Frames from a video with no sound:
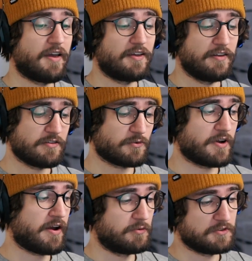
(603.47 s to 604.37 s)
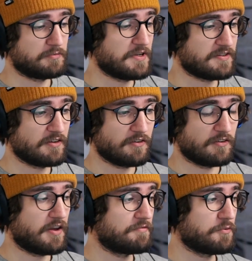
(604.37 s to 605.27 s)
Yeah, that's what I was missing
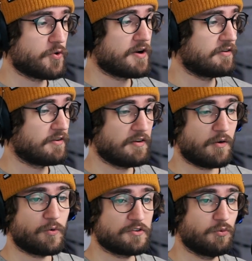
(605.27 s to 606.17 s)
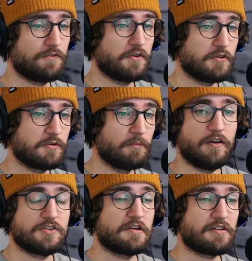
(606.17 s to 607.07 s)
everywhere, and I wasn't with you.
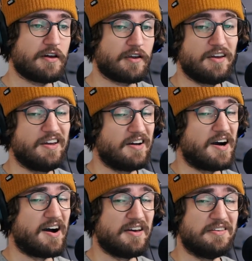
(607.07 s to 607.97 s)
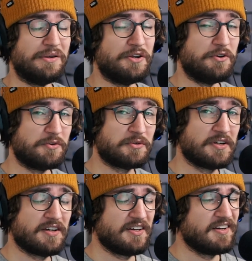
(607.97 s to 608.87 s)
And she's like, I knew.
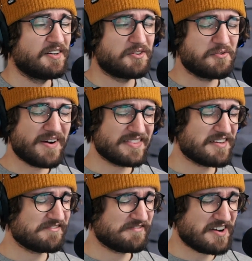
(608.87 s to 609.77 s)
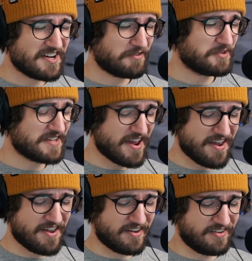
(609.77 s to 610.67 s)
The what the fuck was
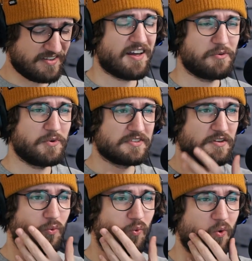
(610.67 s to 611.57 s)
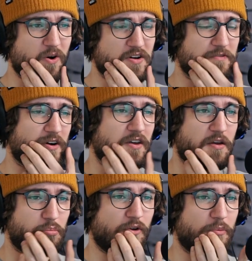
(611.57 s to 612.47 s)
that? That was the worst
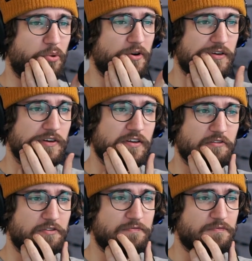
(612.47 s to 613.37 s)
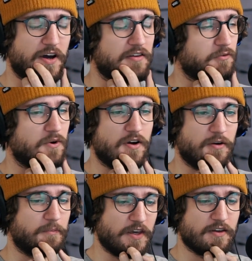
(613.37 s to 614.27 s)
fucking plot point in the, I
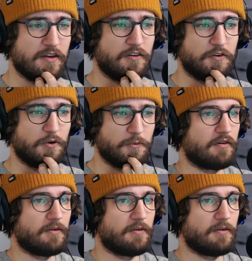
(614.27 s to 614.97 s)
swear, in any show.